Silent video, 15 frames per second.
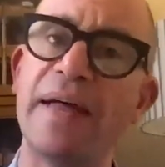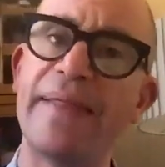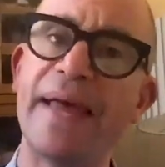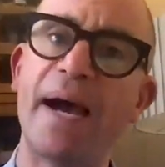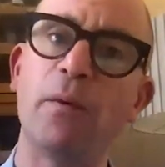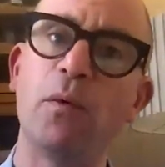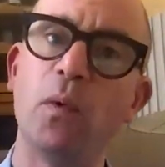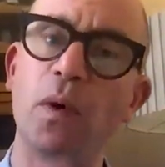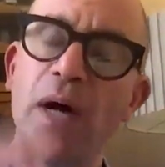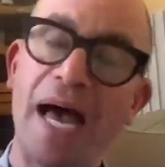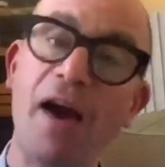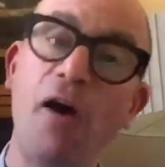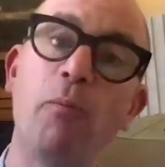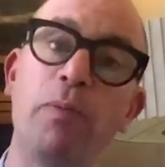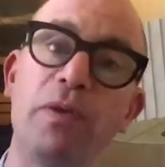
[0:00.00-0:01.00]
And that will
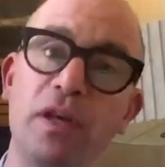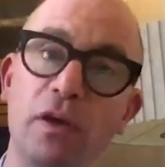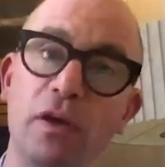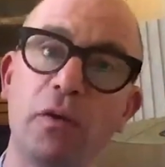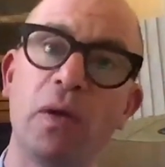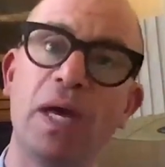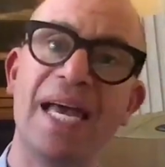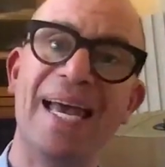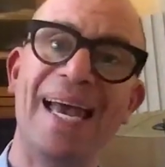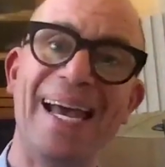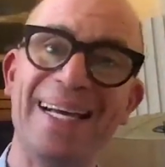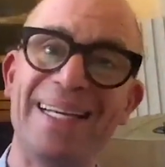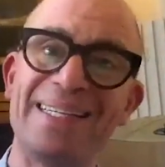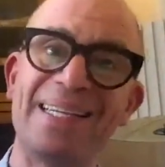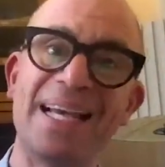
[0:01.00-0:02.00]
help you
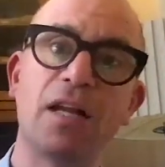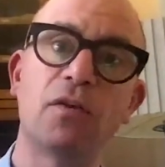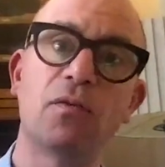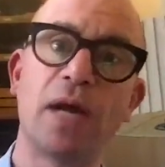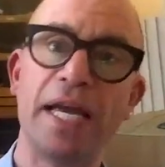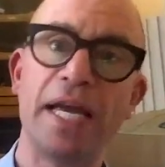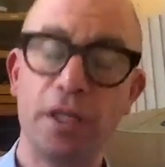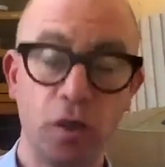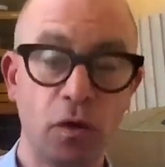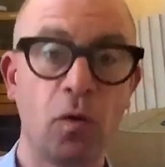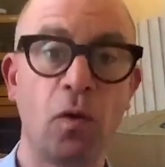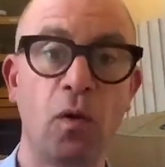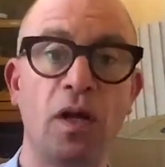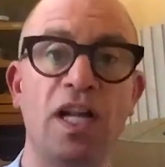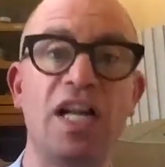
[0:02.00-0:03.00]
accelerate
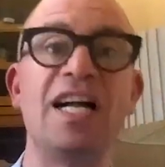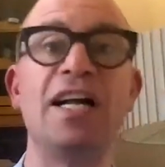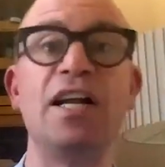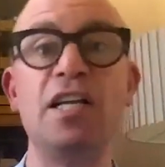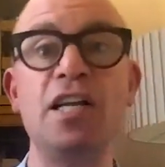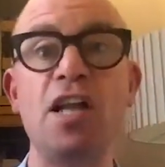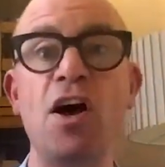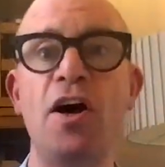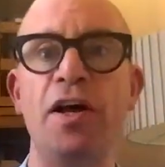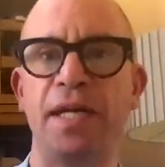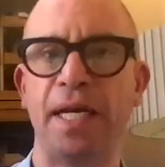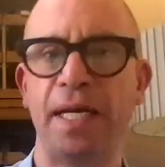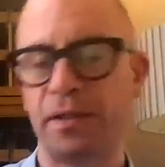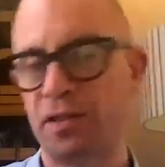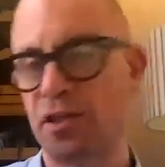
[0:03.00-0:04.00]
your
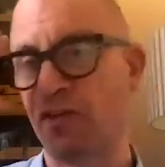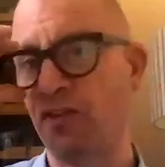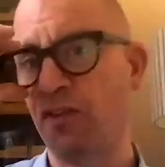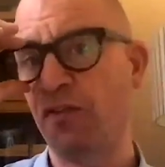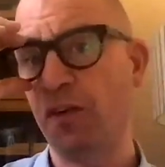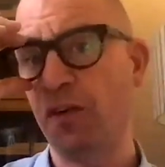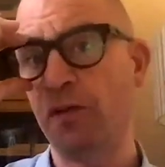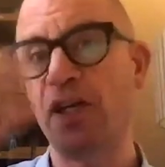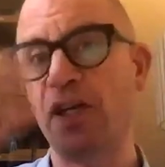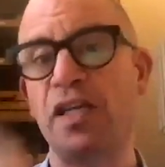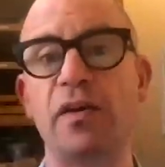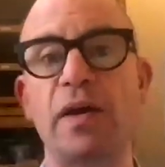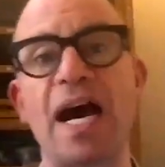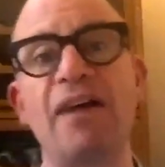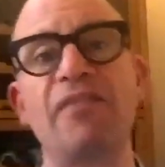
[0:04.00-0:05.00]
learning. So if you feel that
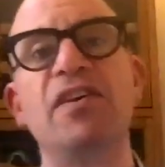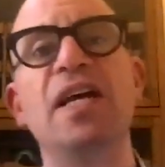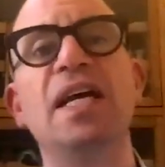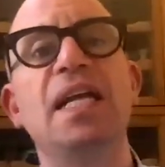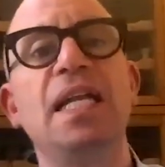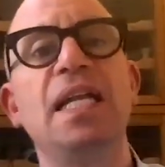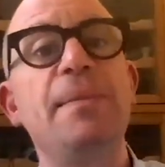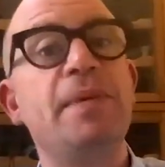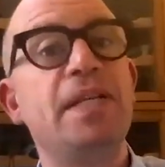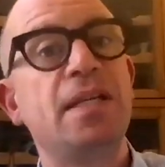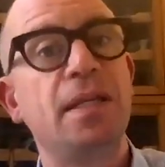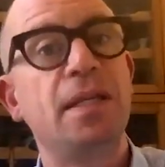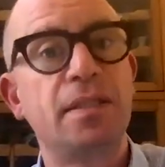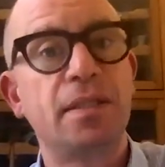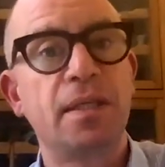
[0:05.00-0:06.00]
you have
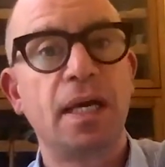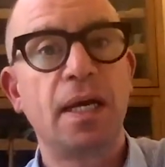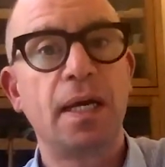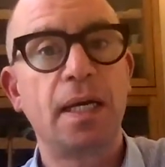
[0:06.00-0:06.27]
limited